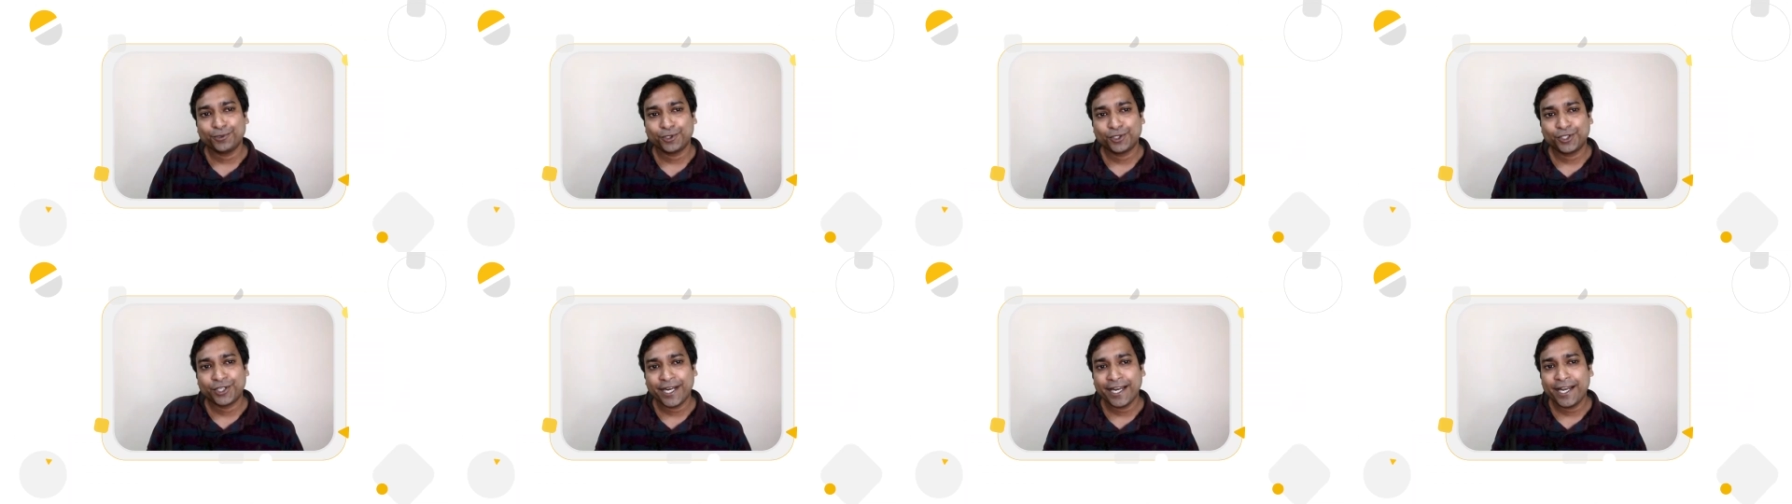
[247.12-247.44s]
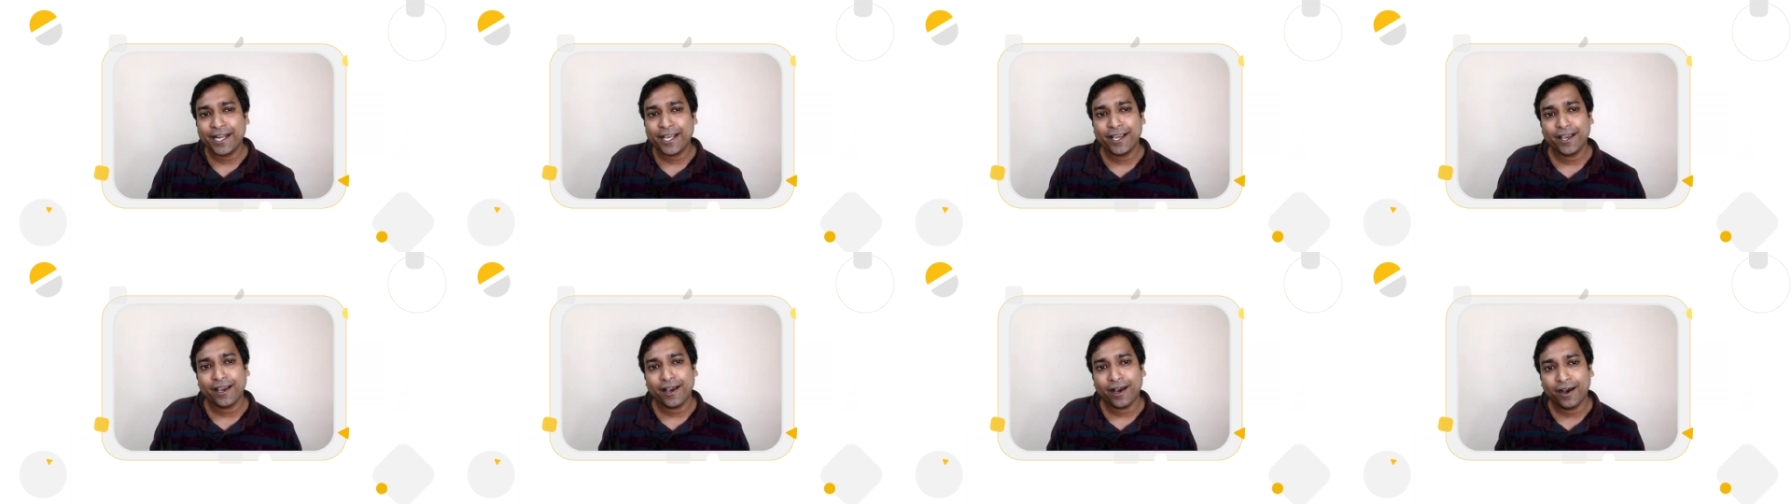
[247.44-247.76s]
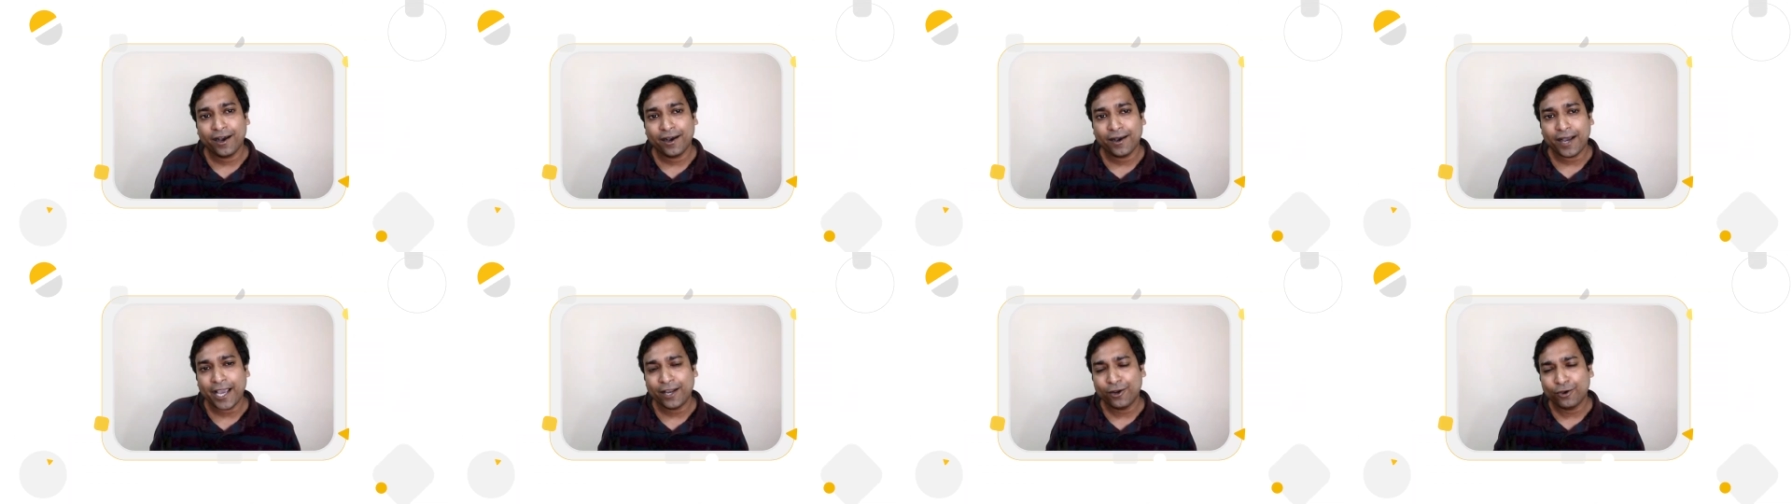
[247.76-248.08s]
Srini,
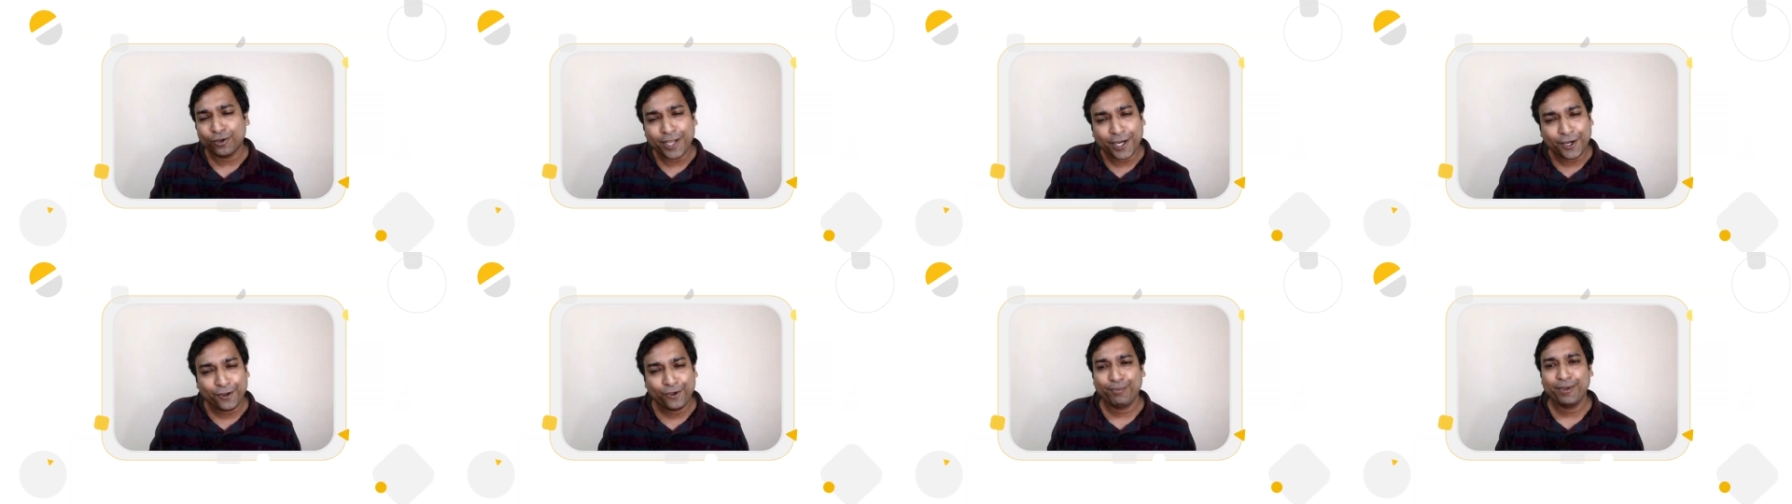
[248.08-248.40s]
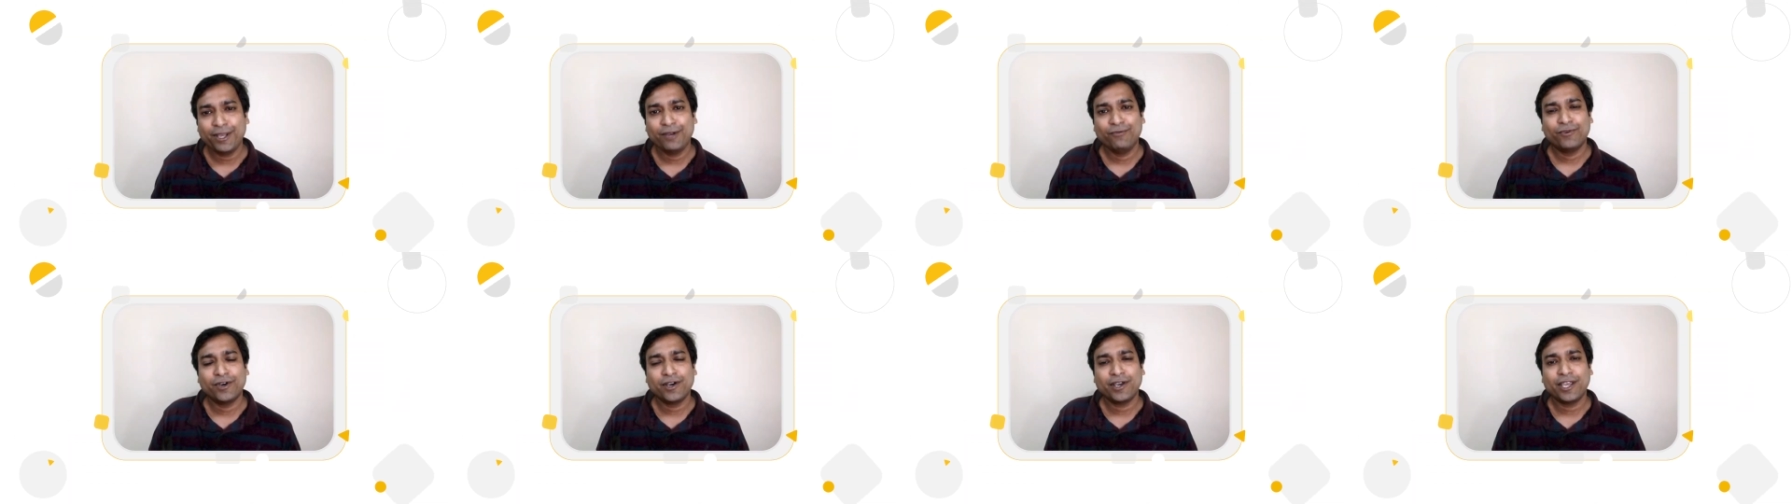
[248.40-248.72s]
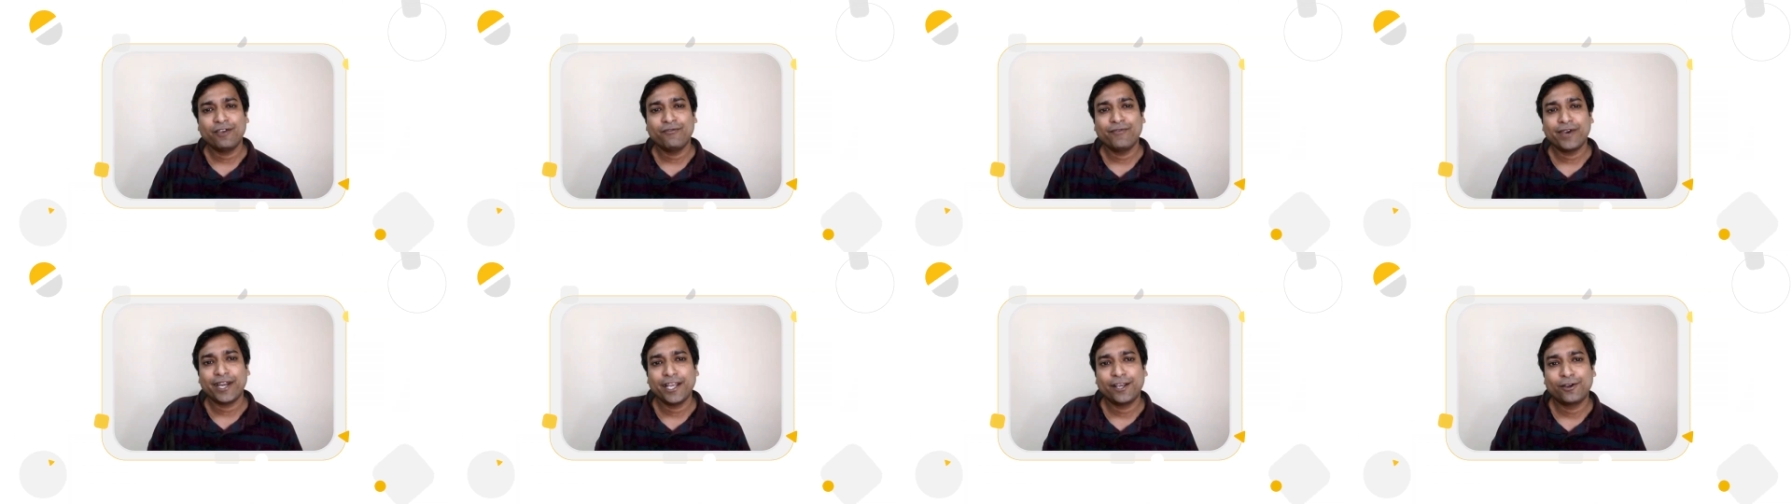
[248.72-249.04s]
uh, I know that you've been
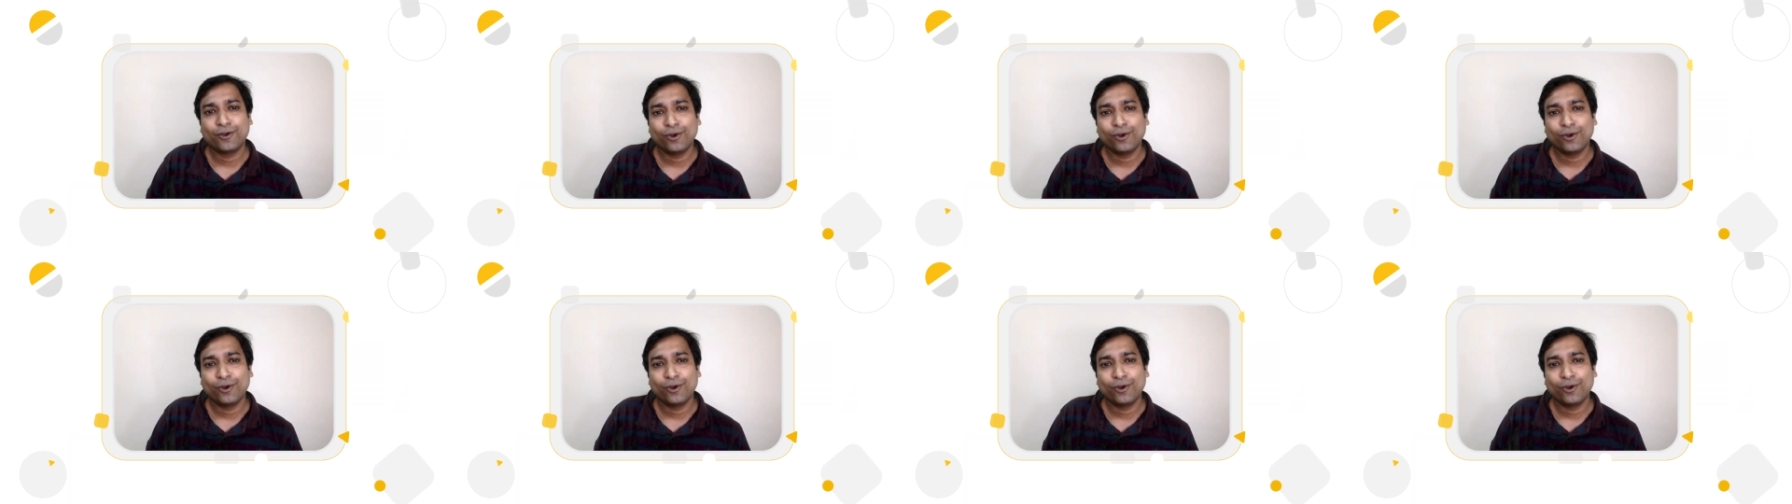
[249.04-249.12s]
working very